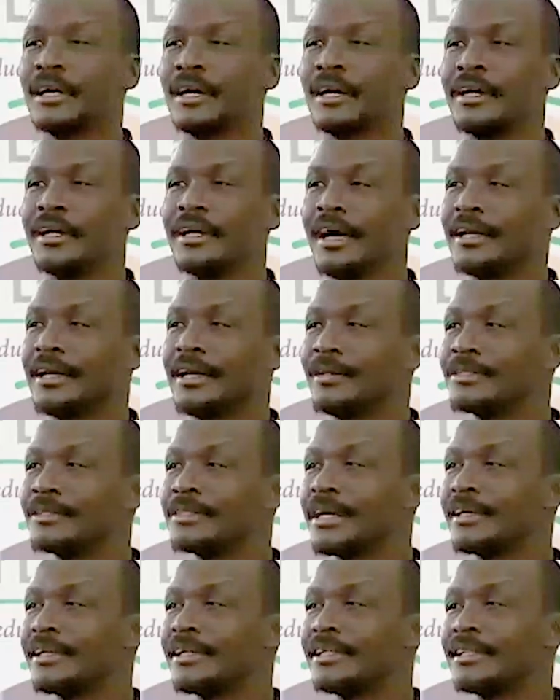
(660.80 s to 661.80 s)
And, and, and those
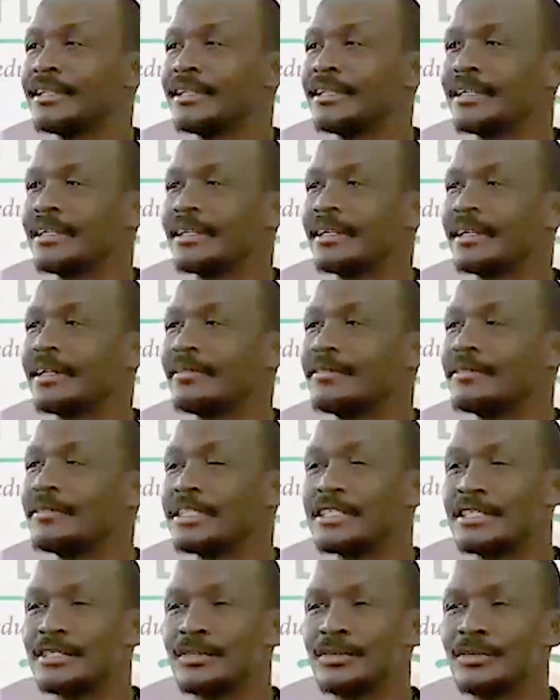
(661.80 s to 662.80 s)
are real, the real
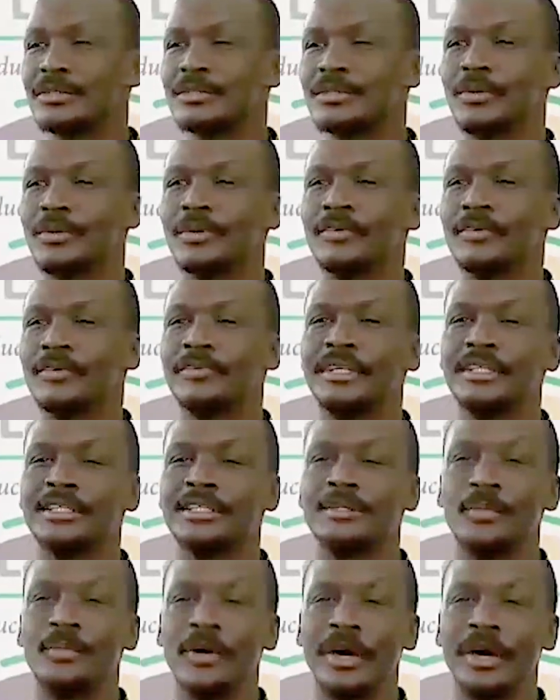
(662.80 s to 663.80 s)
vicissitudes of the
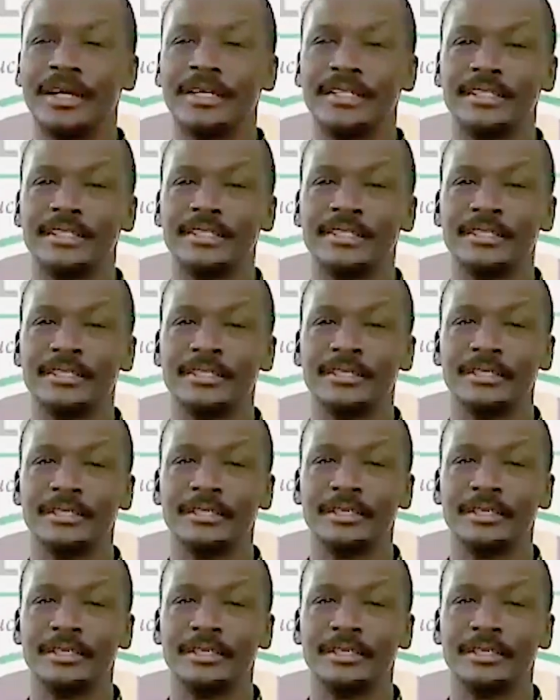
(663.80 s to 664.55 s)
triple heritage.